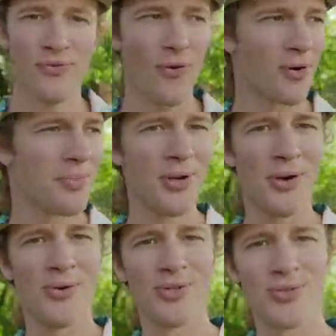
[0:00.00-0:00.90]
form
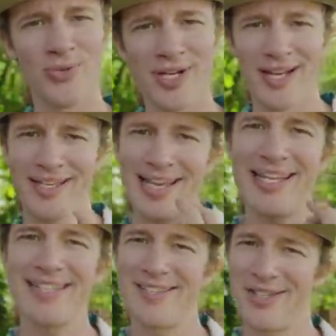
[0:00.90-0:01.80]
nose where I
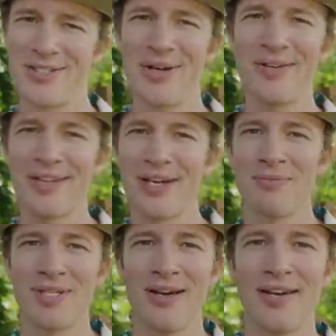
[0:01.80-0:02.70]
guess there's a tongue that
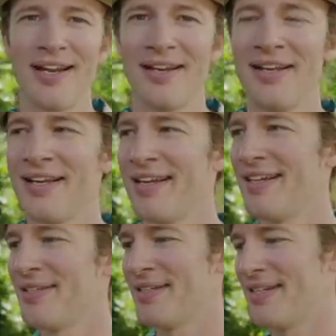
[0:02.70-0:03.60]
comes out and
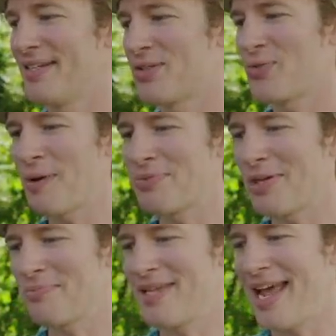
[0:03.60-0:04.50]
uh, swipes
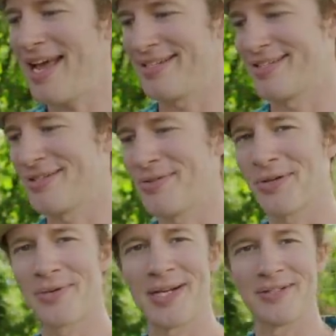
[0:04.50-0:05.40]
up the ants on the
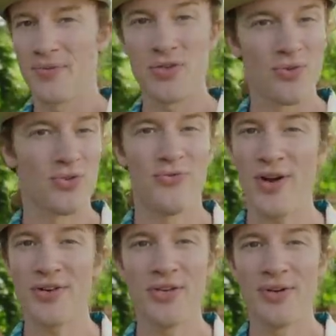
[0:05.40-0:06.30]
ground. This one is
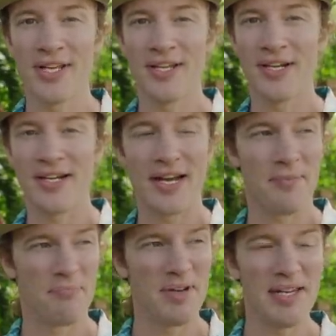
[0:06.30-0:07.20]
very unique here and
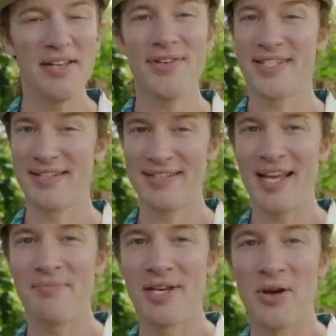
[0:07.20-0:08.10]
I believe it's
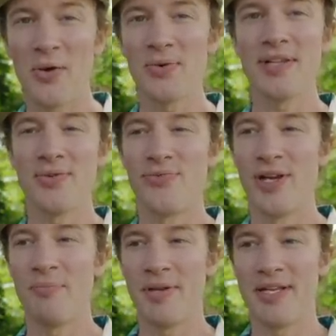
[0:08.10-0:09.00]
endemic only in the
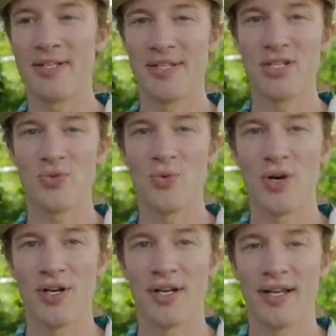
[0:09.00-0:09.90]
Philippines, this
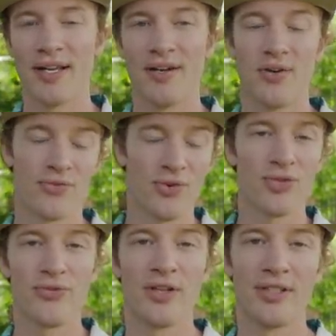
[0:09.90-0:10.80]
one, and of
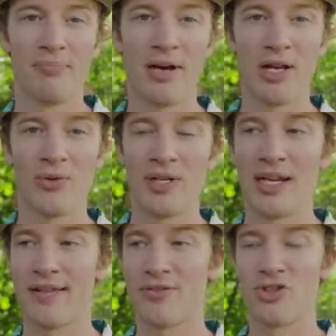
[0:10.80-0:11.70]
course found in Palawan,
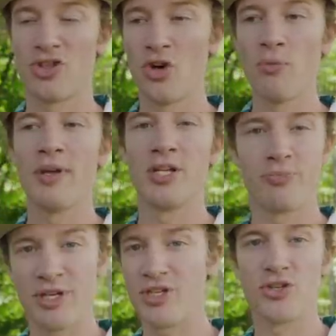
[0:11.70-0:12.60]
like there's so many
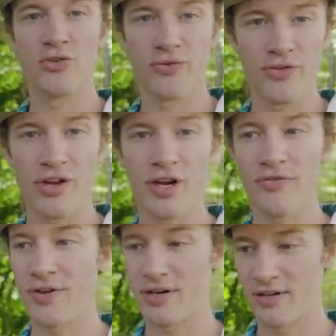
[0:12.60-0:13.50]
species over there
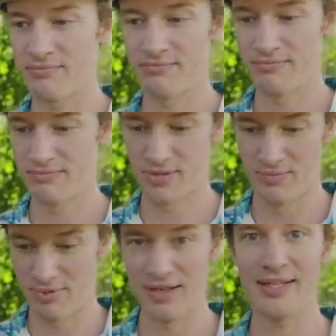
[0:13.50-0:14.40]
that are
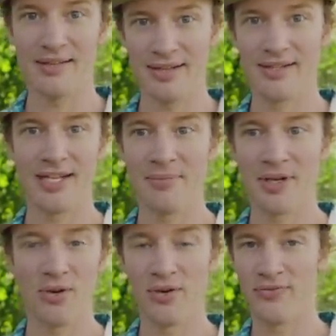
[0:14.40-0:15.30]
completely
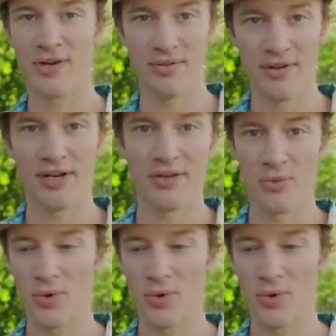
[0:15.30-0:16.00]
endemic, only found there in the